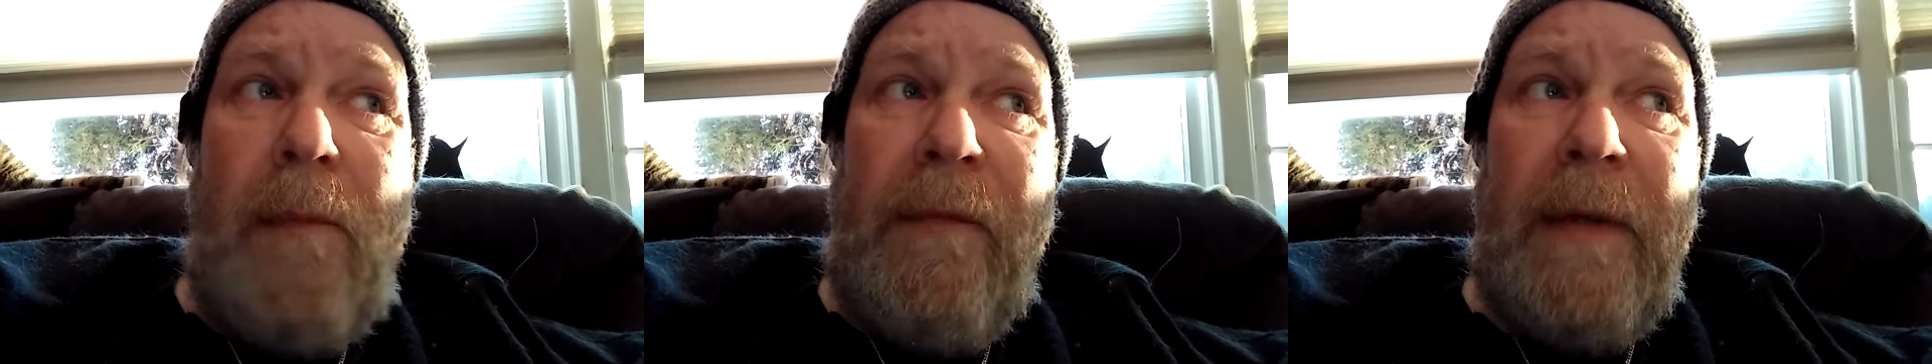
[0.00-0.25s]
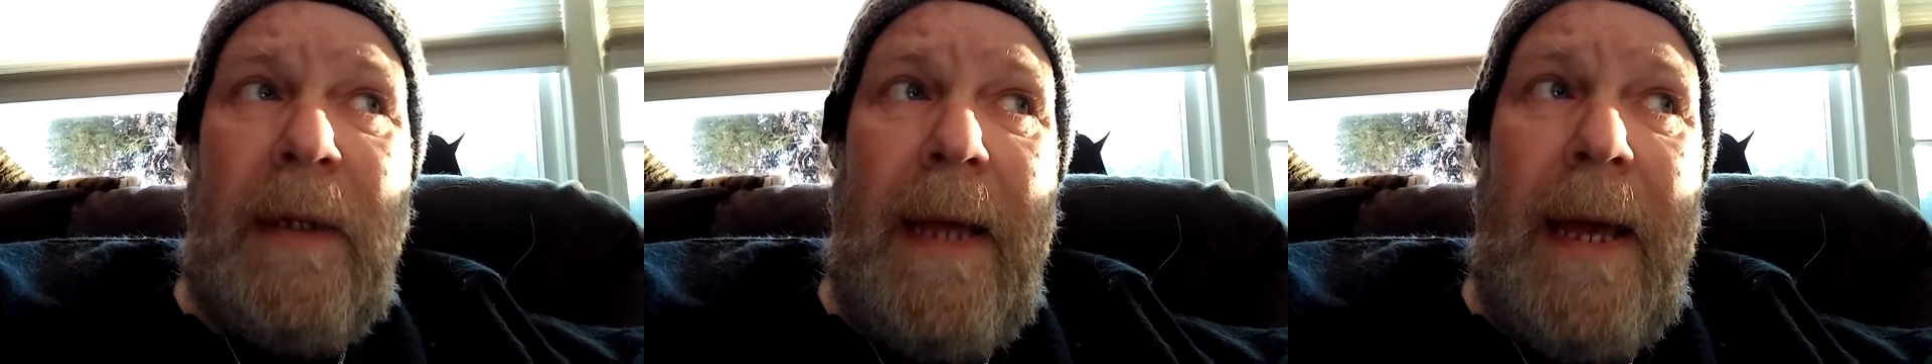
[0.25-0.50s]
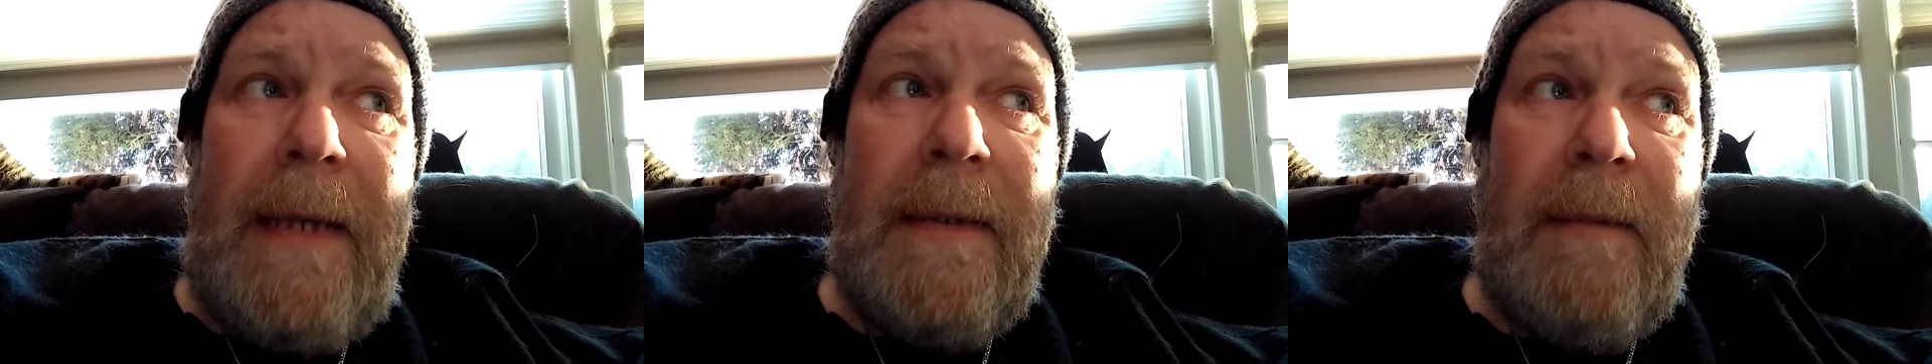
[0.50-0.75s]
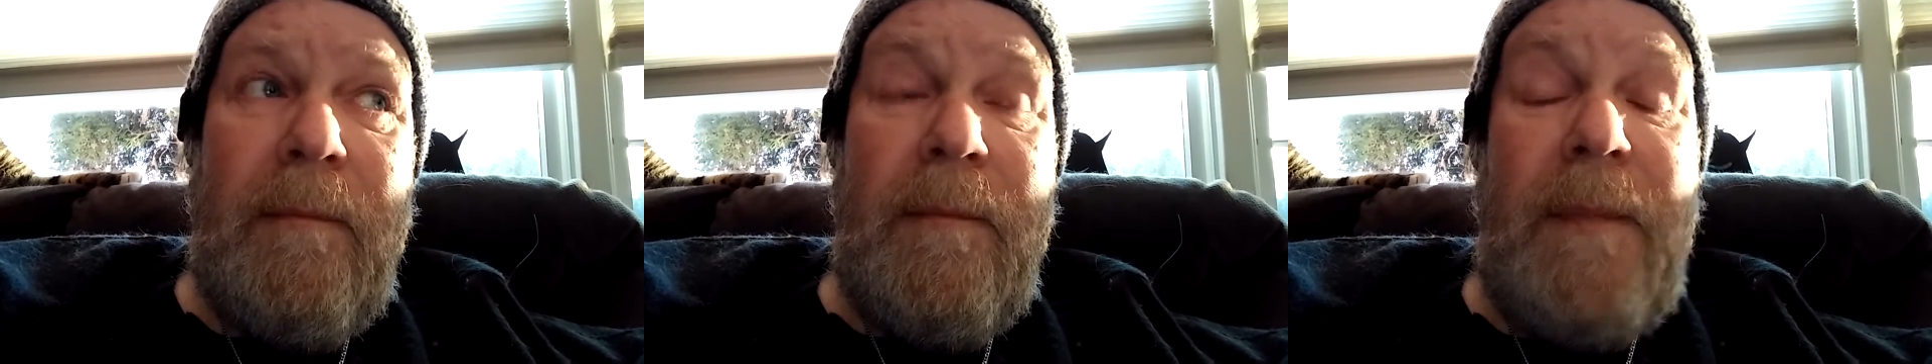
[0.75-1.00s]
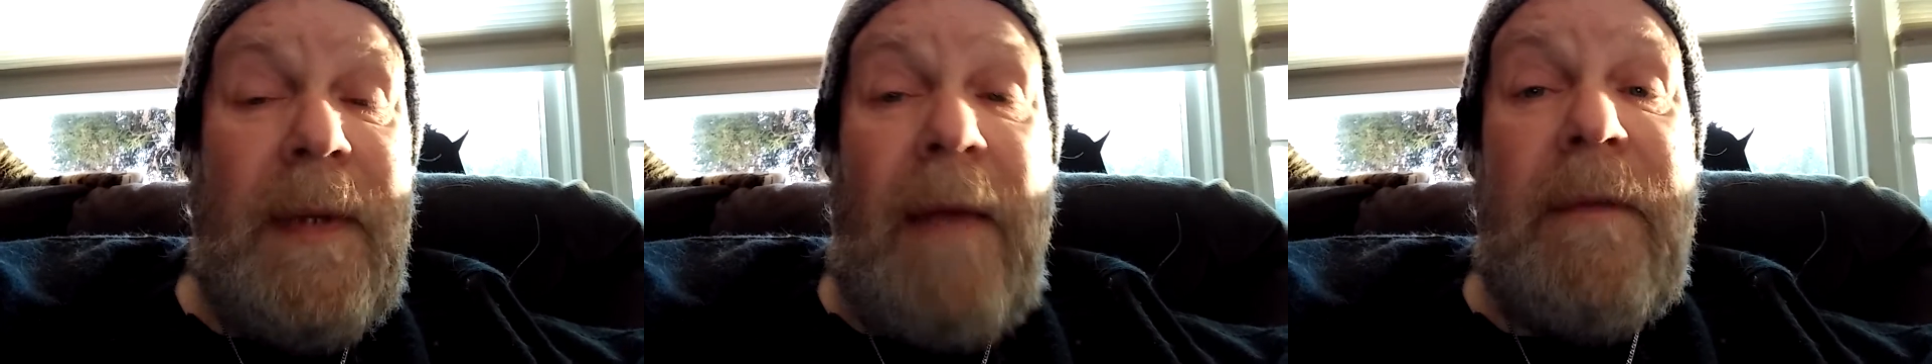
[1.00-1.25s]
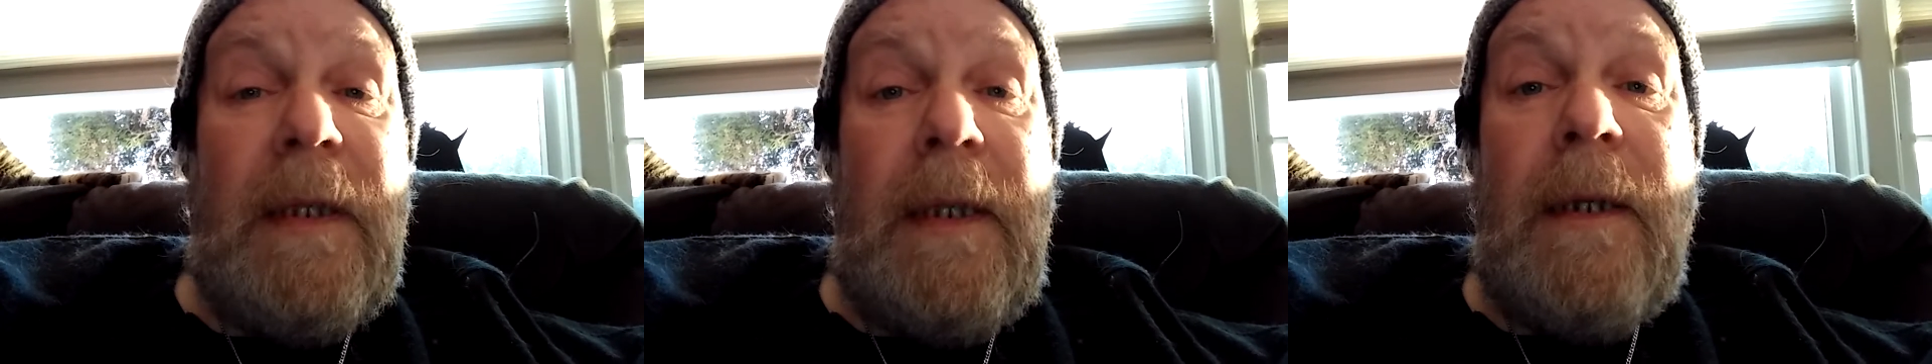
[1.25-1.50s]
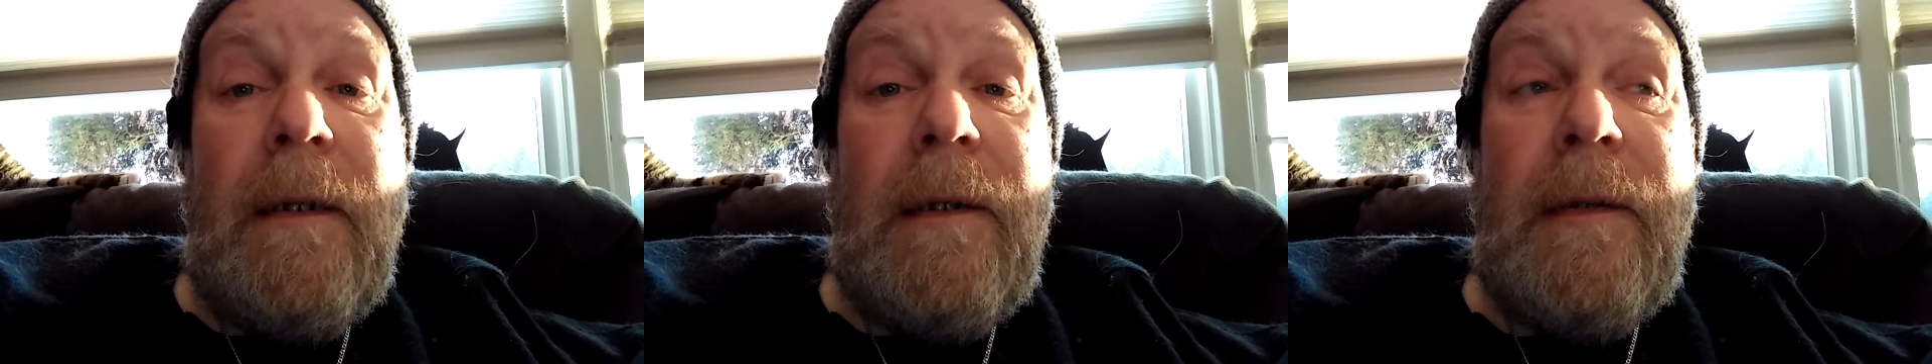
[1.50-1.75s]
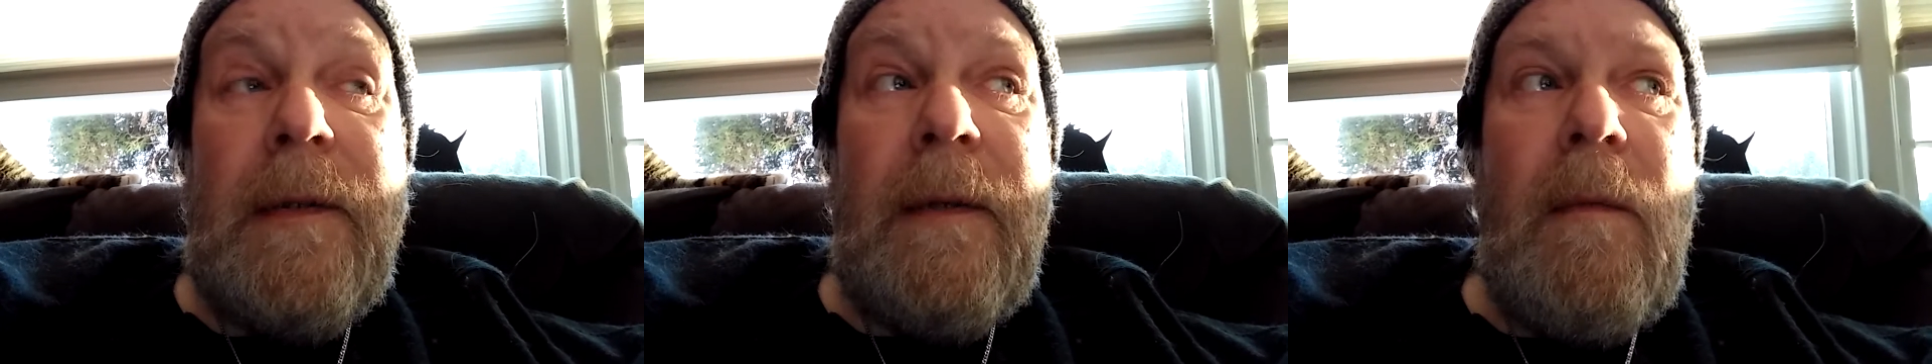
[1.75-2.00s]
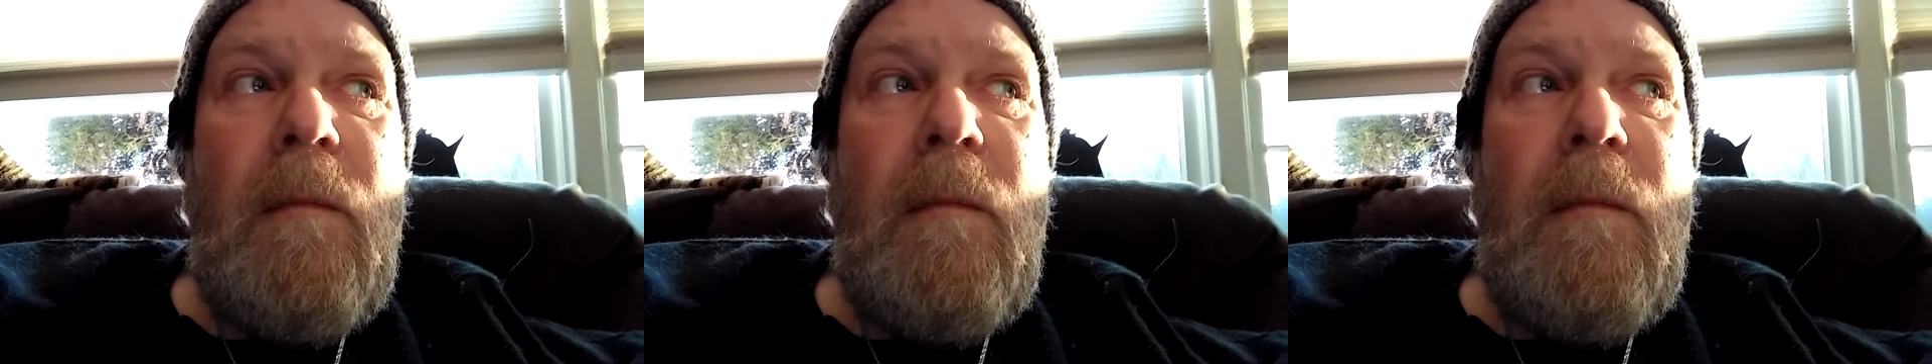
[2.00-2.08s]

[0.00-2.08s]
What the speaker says: for the last 7 years,